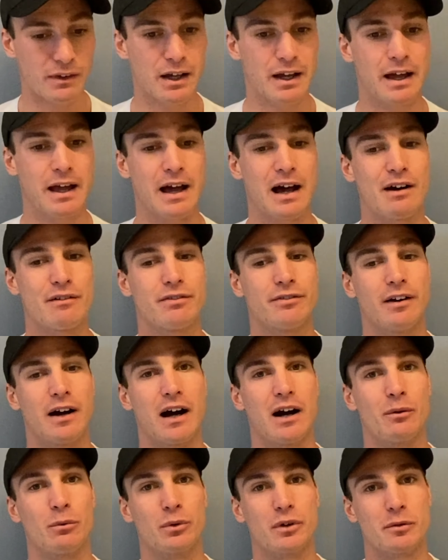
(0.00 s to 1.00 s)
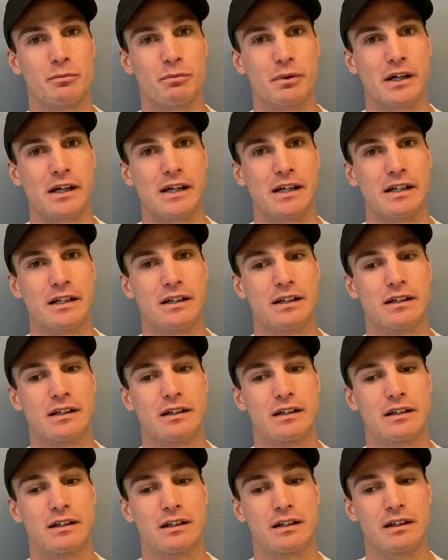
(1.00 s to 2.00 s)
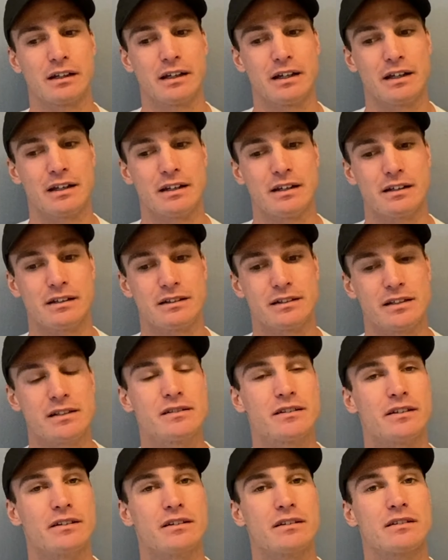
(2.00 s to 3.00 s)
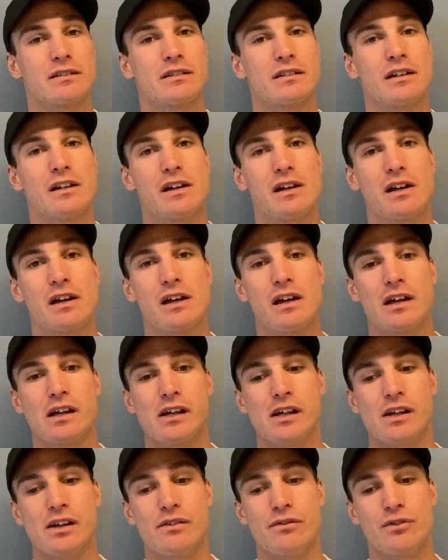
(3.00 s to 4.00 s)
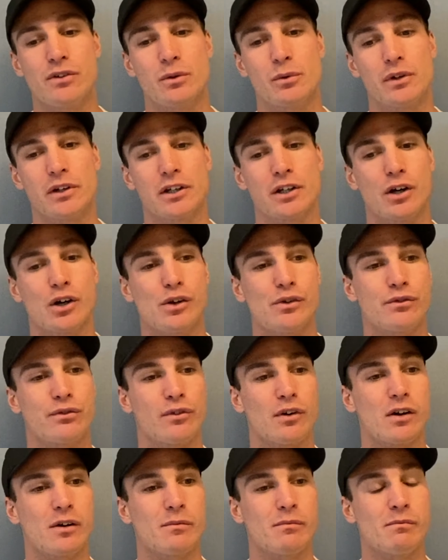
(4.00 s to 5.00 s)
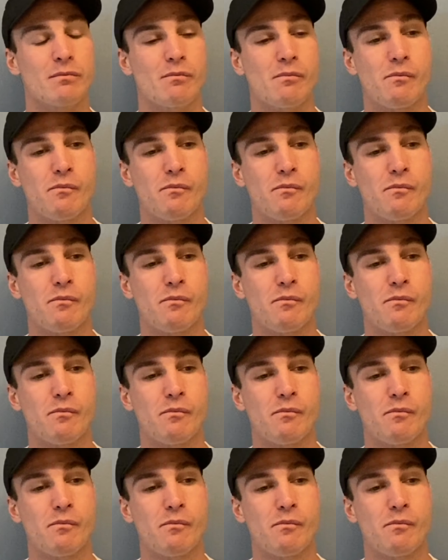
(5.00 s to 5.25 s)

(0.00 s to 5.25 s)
How far would it be in distance if you were to go from